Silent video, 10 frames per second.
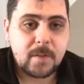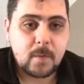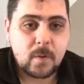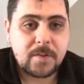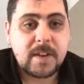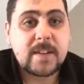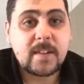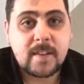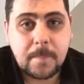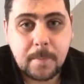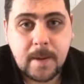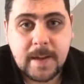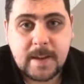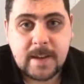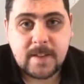whilst it is a
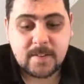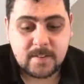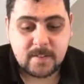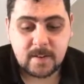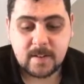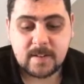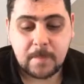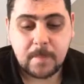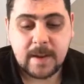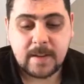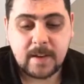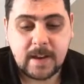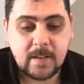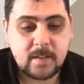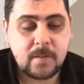template, it's a template
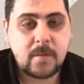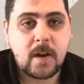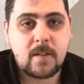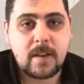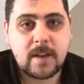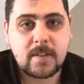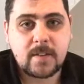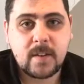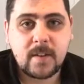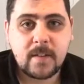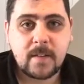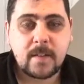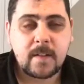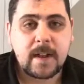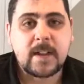insofar as
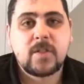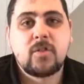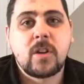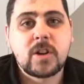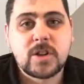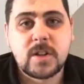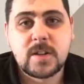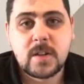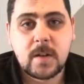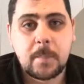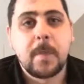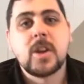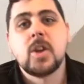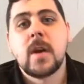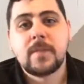it's structured, but
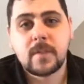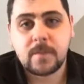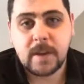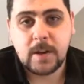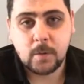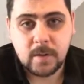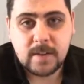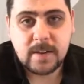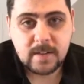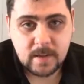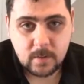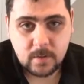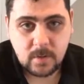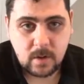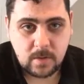you have to fill in all the
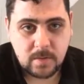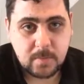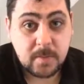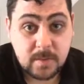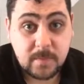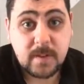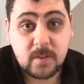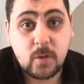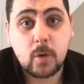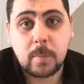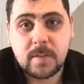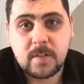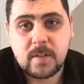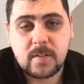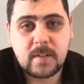details specific to your
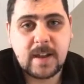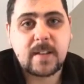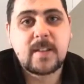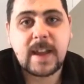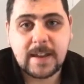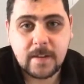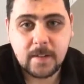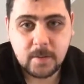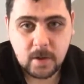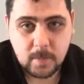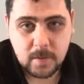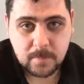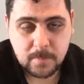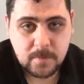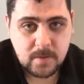business and tailor the document.
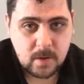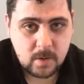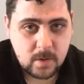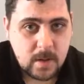So